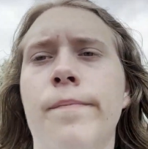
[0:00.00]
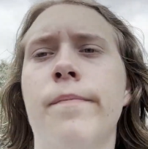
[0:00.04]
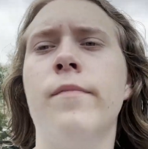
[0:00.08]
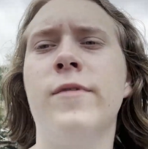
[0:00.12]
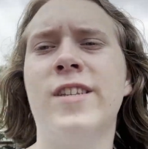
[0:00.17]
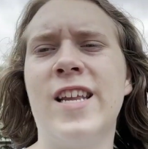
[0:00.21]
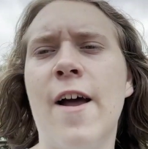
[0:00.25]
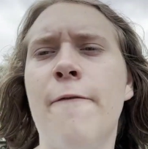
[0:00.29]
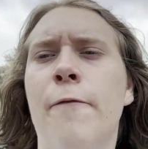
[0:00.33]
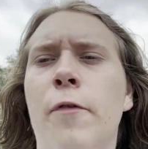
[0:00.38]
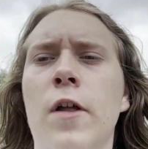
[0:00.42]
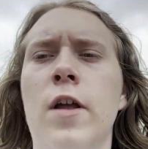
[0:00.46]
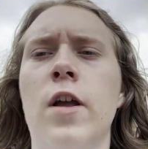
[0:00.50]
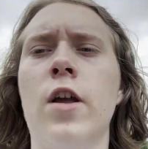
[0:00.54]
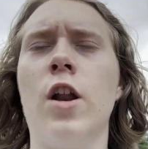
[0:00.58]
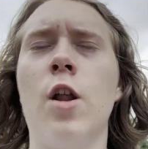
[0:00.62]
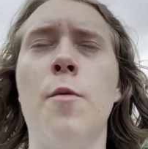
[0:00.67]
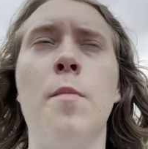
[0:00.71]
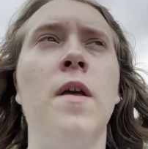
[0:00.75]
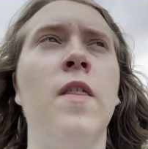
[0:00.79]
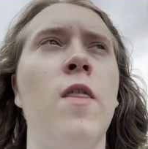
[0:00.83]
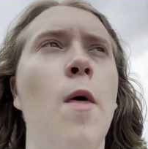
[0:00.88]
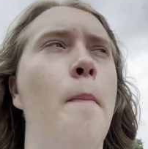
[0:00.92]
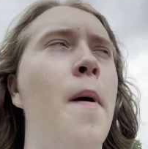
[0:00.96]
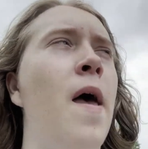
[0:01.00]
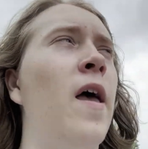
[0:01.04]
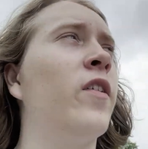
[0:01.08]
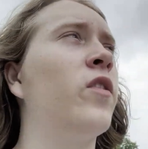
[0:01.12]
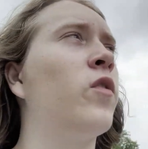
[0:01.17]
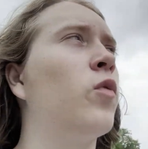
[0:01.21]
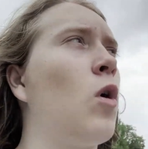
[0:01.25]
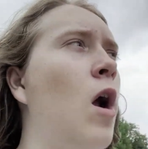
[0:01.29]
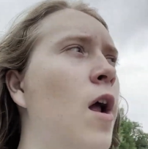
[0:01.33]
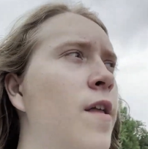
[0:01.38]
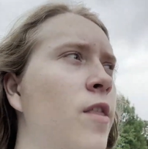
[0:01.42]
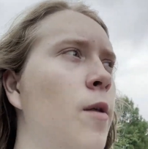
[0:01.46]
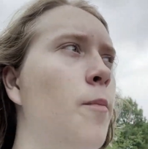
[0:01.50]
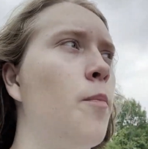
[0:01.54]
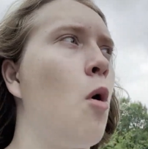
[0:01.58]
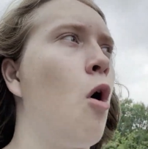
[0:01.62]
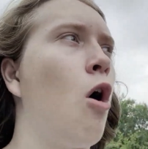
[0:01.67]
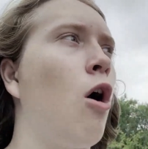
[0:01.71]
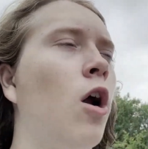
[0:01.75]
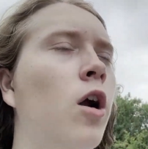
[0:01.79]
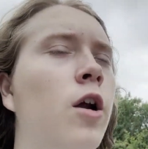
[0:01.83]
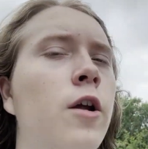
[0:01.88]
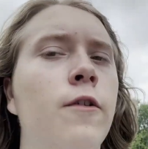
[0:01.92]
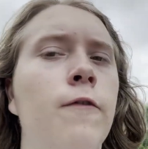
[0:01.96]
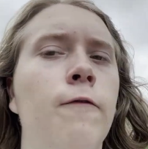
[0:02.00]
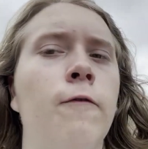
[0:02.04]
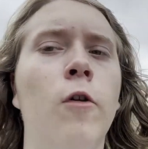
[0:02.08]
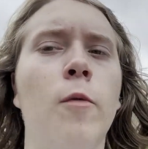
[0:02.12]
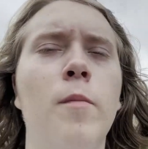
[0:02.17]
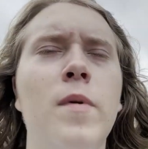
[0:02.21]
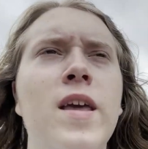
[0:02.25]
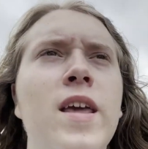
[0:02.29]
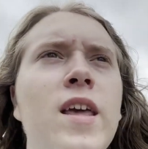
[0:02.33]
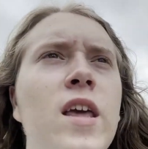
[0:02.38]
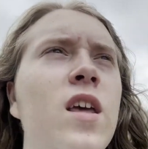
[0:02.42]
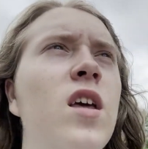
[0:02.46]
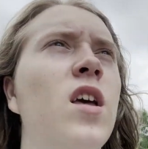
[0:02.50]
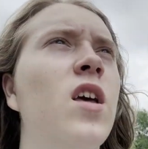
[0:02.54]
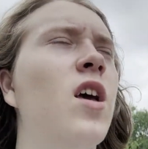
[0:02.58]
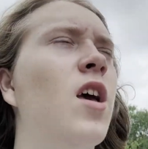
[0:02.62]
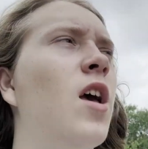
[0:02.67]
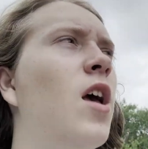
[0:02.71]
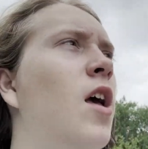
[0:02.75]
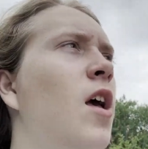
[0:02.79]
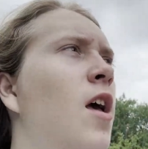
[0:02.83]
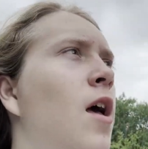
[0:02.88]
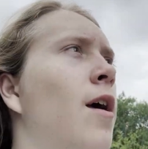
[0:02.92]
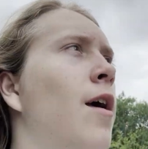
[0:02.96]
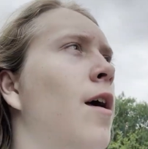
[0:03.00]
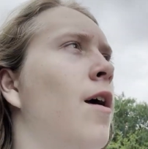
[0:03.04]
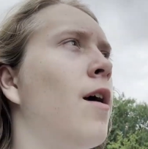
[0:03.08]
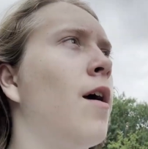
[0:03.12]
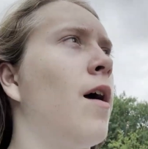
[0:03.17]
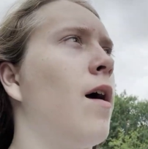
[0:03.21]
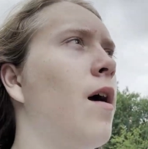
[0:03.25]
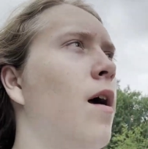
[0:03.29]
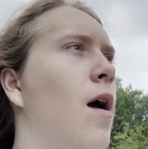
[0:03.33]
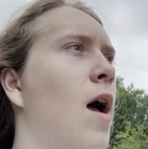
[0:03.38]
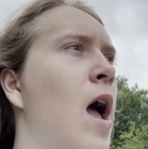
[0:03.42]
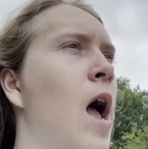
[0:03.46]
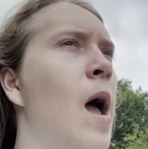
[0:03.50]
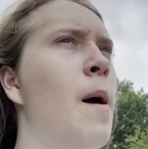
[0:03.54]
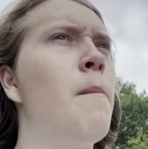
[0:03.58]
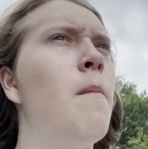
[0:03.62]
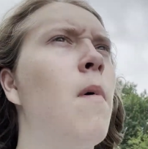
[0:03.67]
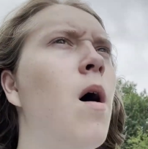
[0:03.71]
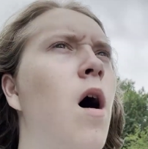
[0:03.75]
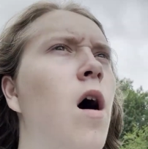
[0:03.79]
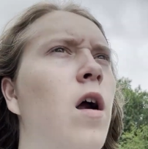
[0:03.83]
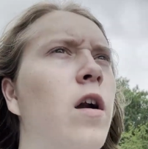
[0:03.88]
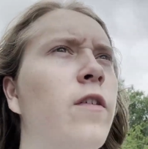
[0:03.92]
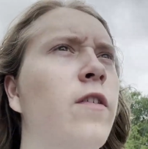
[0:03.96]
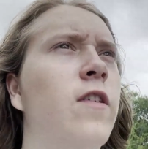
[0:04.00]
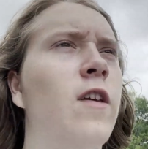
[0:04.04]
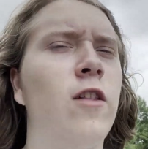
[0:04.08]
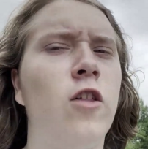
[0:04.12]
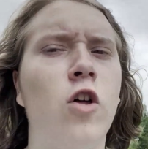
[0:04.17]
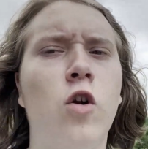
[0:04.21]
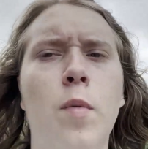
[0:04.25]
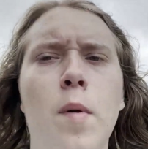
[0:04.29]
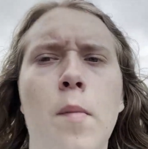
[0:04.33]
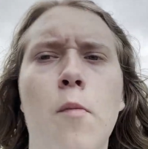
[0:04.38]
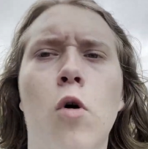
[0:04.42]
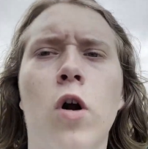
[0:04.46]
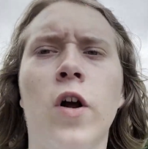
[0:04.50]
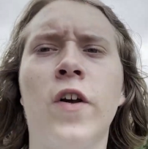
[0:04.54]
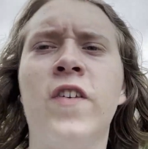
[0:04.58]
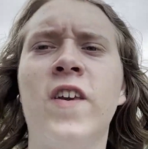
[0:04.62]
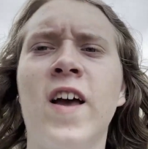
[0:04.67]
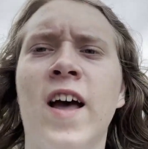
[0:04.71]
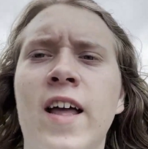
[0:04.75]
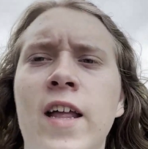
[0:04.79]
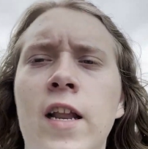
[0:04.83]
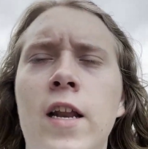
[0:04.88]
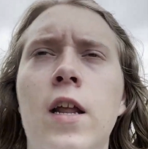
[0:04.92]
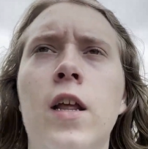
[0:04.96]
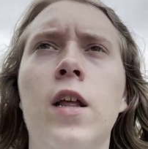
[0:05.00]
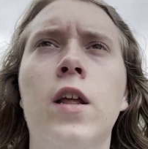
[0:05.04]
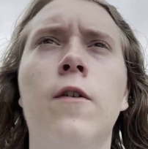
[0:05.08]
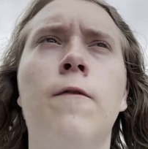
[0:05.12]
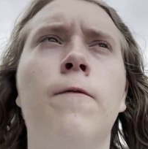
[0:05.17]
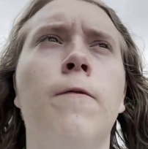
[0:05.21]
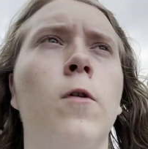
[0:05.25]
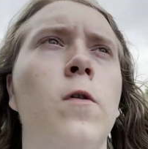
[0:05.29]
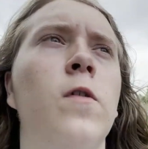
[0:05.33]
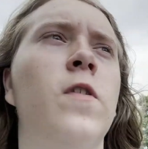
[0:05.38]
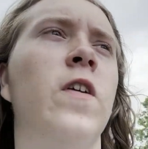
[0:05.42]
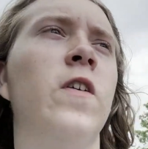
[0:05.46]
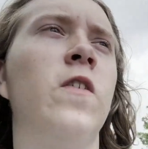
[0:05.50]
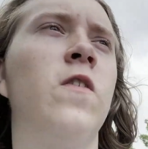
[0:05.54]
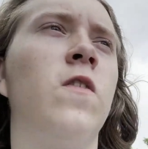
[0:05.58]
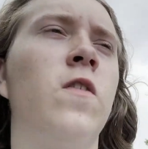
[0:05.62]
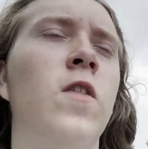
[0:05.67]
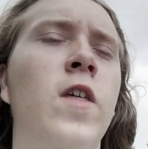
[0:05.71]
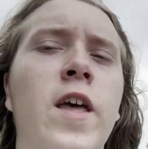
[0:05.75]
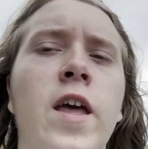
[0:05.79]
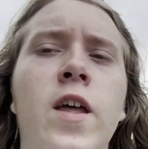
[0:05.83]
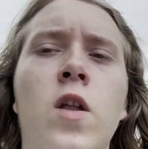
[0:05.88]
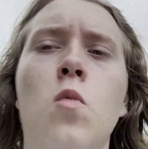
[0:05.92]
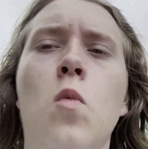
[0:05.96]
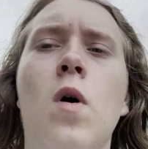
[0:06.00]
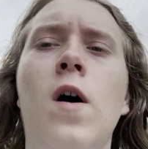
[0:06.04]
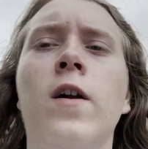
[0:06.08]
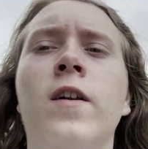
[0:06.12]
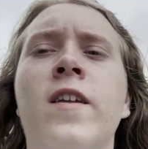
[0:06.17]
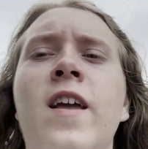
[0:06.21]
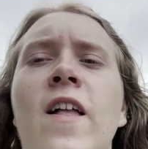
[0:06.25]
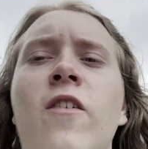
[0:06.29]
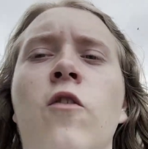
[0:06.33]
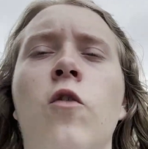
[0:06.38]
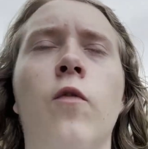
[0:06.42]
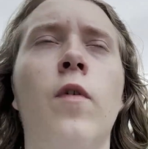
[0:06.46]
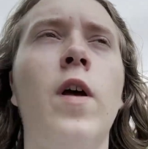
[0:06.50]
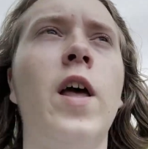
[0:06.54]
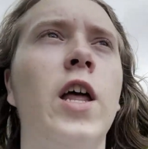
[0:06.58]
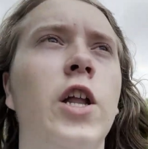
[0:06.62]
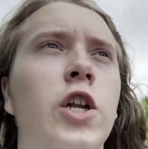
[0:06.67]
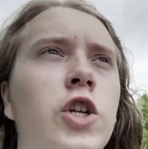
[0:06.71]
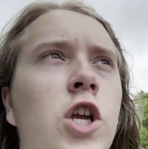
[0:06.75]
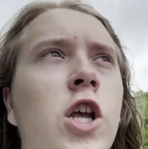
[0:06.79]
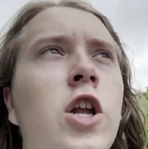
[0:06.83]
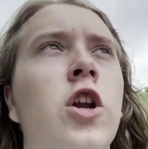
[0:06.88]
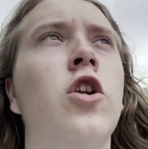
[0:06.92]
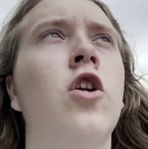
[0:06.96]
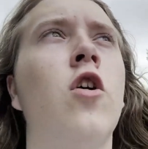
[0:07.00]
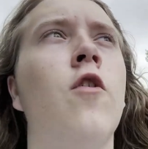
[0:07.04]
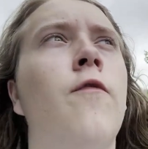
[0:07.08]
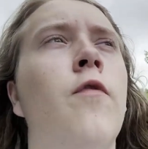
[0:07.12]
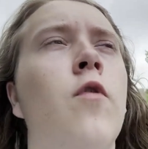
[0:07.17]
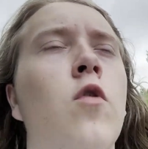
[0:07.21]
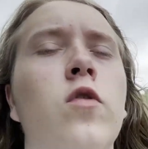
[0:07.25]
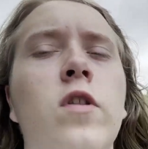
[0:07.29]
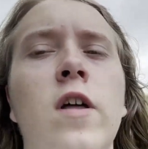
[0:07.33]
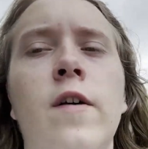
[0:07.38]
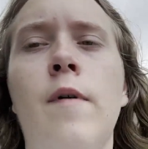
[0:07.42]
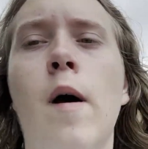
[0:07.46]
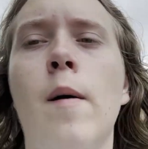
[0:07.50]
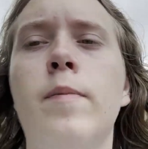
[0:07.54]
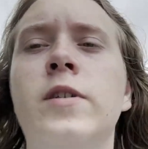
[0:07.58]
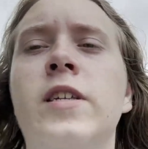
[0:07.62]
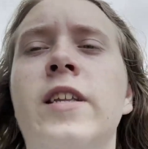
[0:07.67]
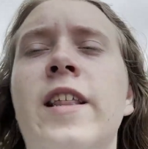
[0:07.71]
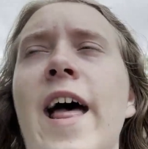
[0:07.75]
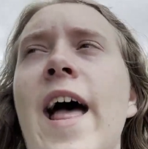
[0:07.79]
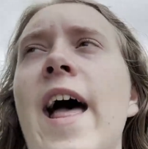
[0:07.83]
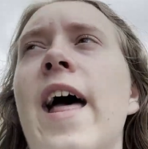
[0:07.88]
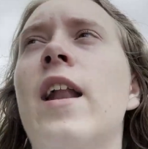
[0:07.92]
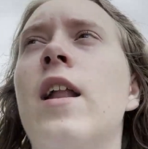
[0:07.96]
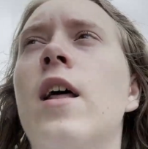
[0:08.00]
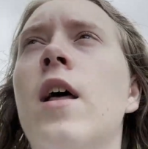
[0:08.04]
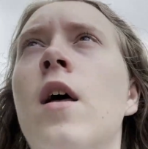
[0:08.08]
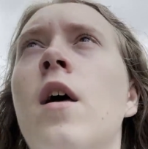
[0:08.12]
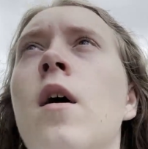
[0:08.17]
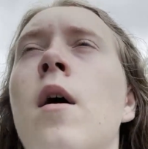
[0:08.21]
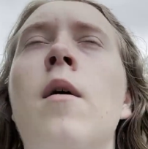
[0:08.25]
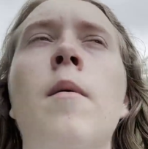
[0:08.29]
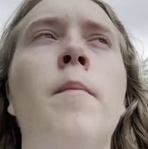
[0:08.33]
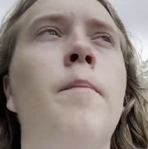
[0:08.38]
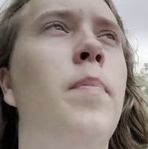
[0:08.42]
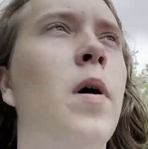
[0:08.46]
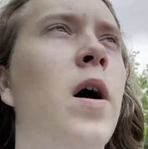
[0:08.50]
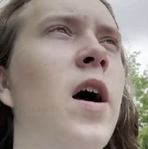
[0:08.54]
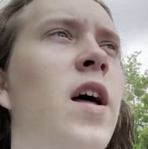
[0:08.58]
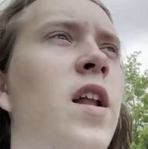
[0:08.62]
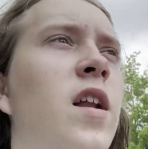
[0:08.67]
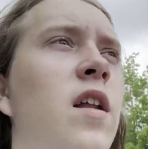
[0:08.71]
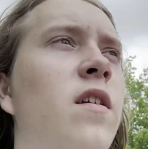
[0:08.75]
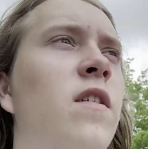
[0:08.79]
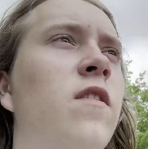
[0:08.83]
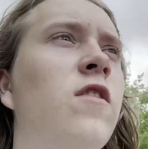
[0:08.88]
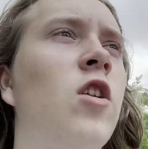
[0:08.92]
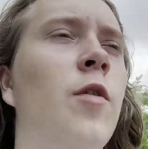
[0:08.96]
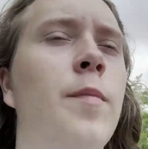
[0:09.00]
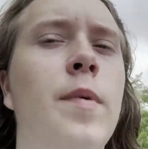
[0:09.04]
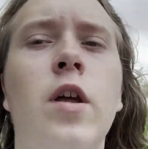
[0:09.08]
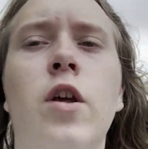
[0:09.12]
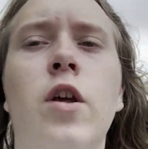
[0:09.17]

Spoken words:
Definitely gonna be the best ride in the park for me. I'm honestly a little bit more excited for this than Wildcat's Revenge. I don't know if it'll live up to that, but it's gonna be a